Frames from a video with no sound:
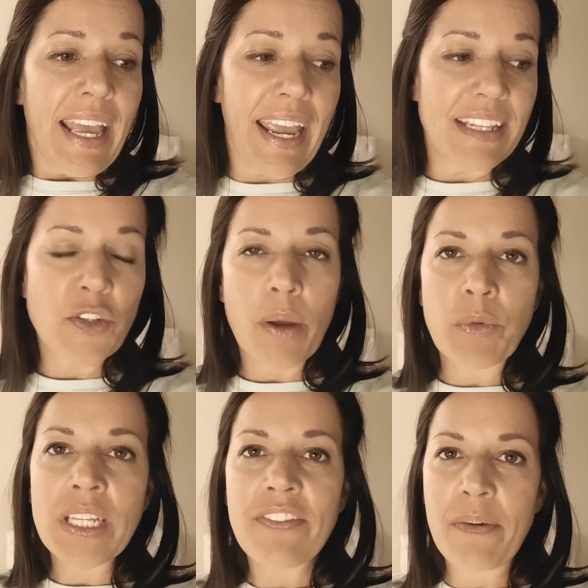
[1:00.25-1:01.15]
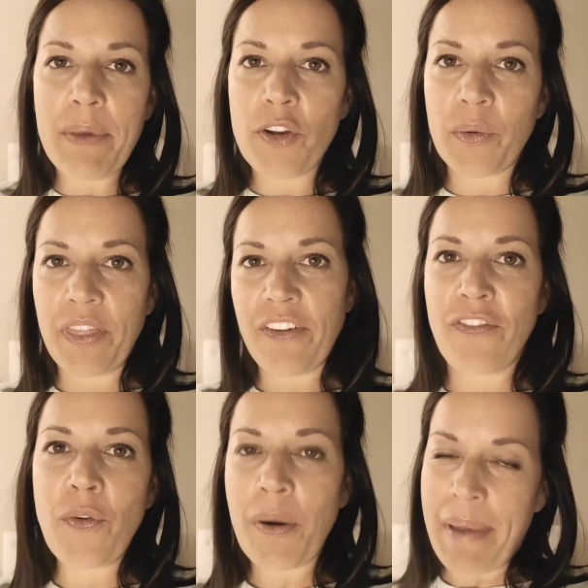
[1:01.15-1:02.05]
and so I'm really familiar with the
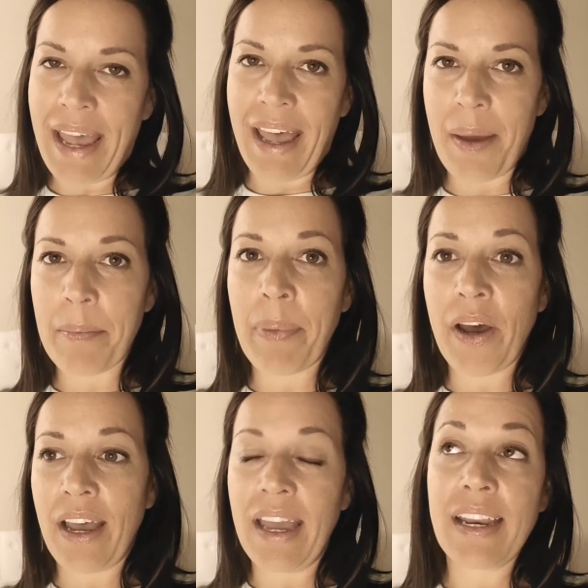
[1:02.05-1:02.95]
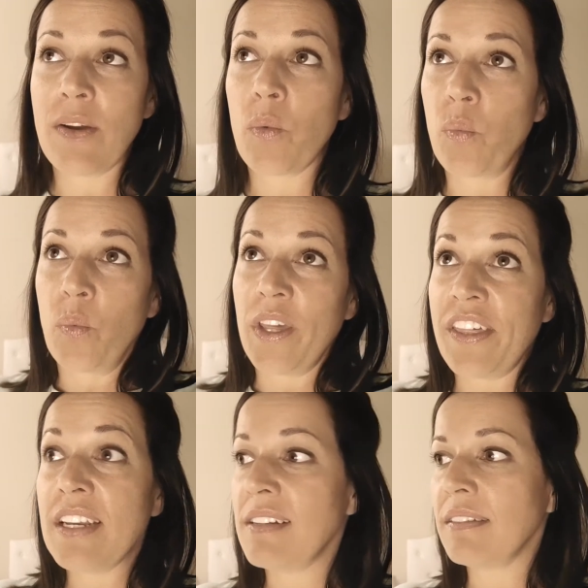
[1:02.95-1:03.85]
format, but
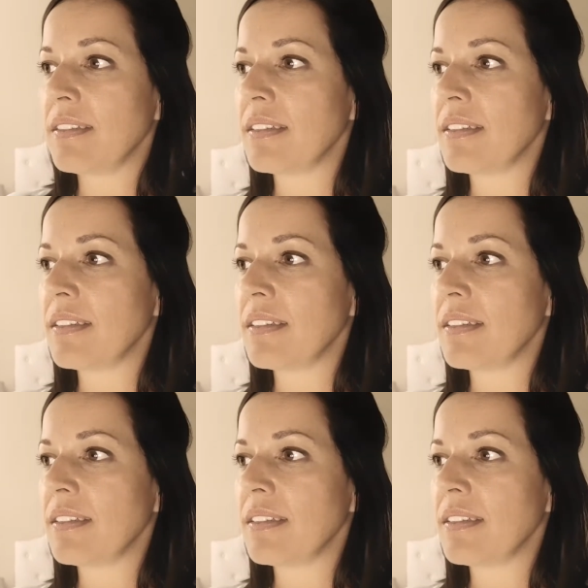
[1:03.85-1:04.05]
within